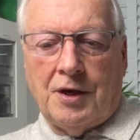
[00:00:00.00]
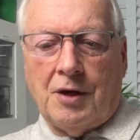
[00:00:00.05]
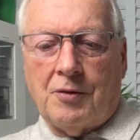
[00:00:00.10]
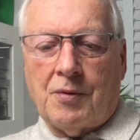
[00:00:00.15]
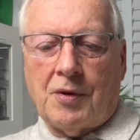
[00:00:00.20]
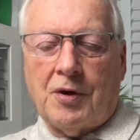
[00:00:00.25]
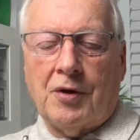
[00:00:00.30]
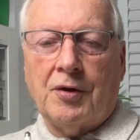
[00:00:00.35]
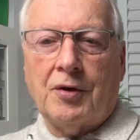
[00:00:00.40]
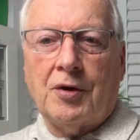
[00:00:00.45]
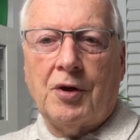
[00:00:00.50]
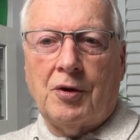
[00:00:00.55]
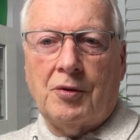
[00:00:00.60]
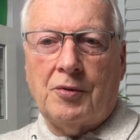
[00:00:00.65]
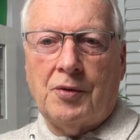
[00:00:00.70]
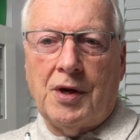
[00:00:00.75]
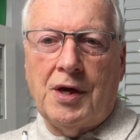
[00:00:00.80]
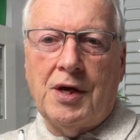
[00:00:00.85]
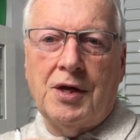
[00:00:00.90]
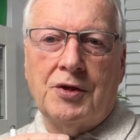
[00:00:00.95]
Now I'm going to
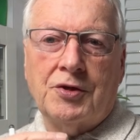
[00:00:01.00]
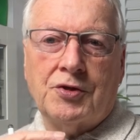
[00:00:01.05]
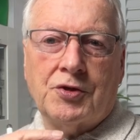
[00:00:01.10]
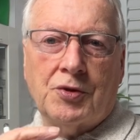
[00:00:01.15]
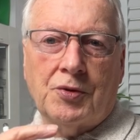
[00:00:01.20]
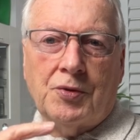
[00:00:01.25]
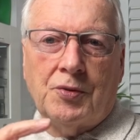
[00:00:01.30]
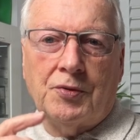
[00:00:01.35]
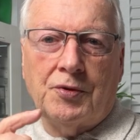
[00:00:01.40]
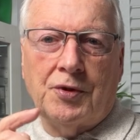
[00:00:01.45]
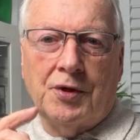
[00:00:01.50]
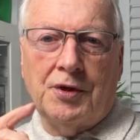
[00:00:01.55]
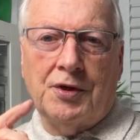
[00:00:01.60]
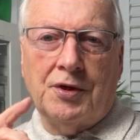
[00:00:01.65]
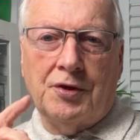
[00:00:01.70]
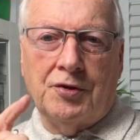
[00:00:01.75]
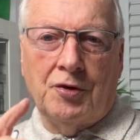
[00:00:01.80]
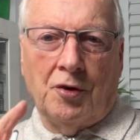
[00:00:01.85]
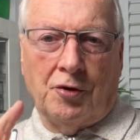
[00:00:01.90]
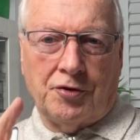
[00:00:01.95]
go into
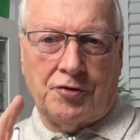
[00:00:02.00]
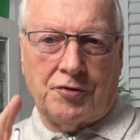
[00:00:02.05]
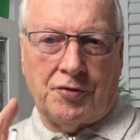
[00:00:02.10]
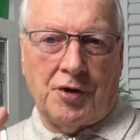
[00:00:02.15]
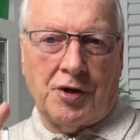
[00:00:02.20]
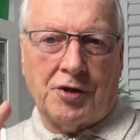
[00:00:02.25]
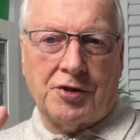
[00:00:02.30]
the noise